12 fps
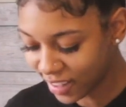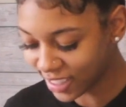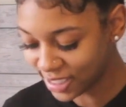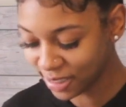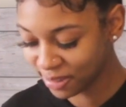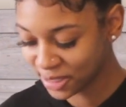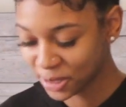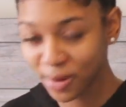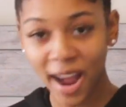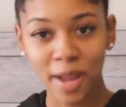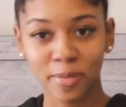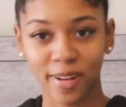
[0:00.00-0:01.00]
Cause you too
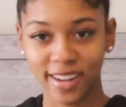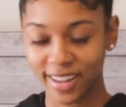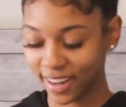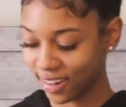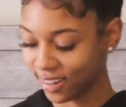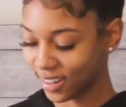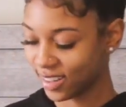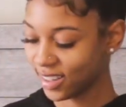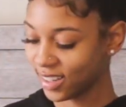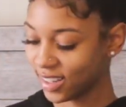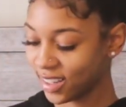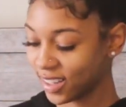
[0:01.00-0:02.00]
hype right now.
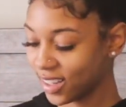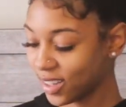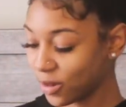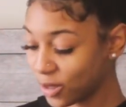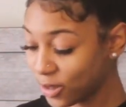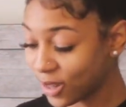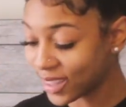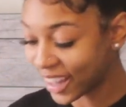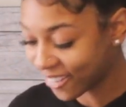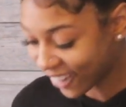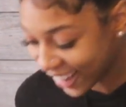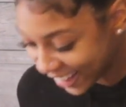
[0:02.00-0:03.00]
You gonna
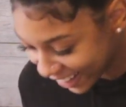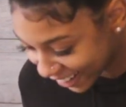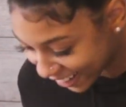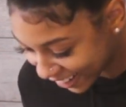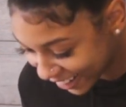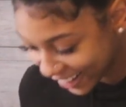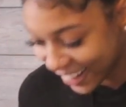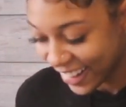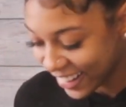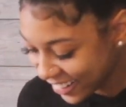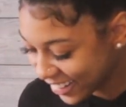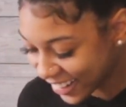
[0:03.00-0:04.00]
lay right here.
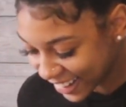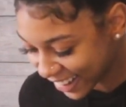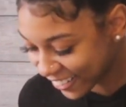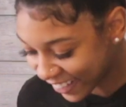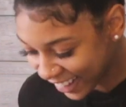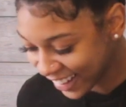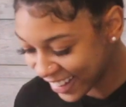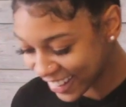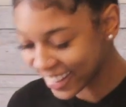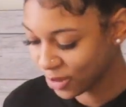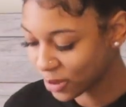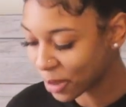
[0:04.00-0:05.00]
You gonna lay right
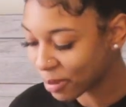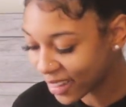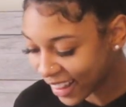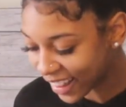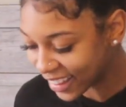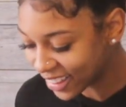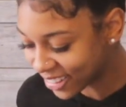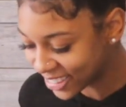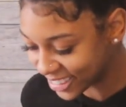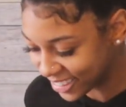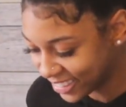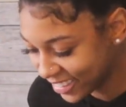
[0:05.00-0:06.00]
here. You wanna play,
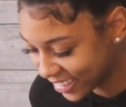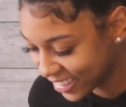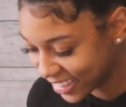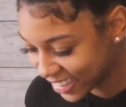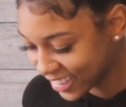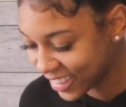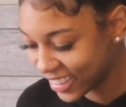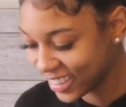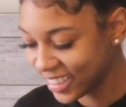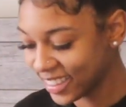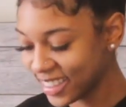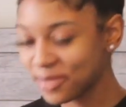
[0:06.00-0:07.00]
don't you?
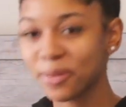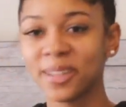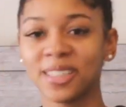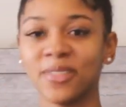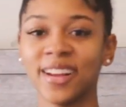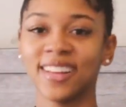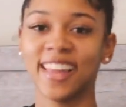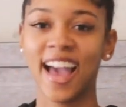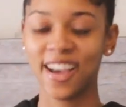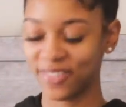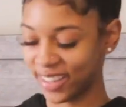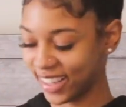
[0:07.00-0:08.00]
This boy's over here
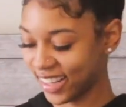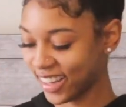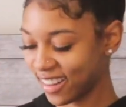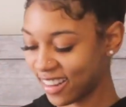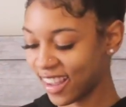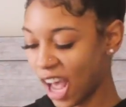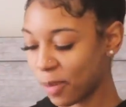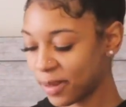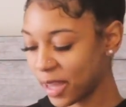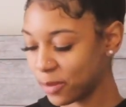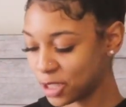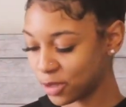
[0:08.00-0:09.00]
laughing. Okay, I'll
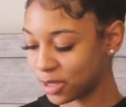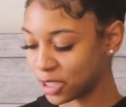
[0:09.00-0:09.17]
play with you